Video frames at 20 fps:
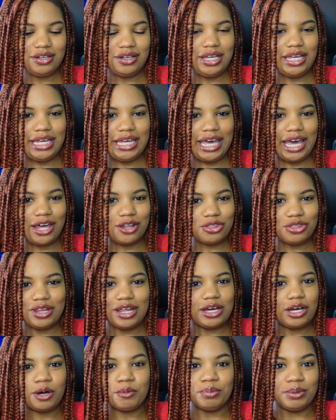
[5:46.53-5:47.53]
He can't,
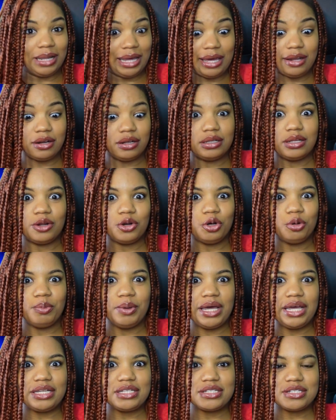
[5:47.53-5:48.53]
like, complain a little
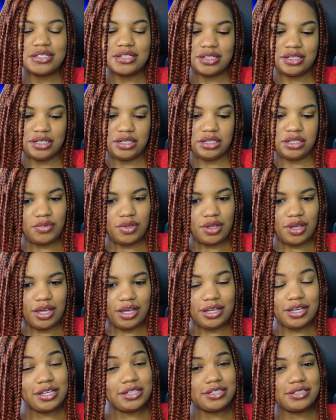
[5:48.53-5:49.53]
bit?
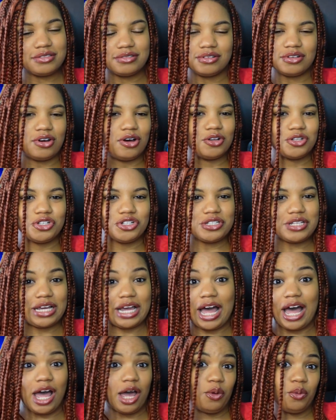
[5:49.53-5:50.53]
Because Kaldur's
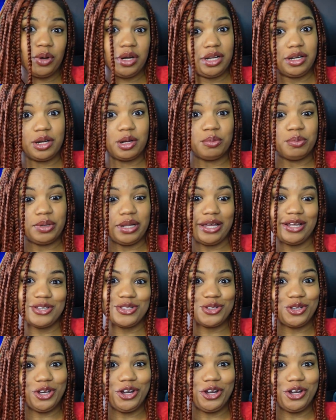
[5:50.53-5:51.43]
like, I wouldn't complain, so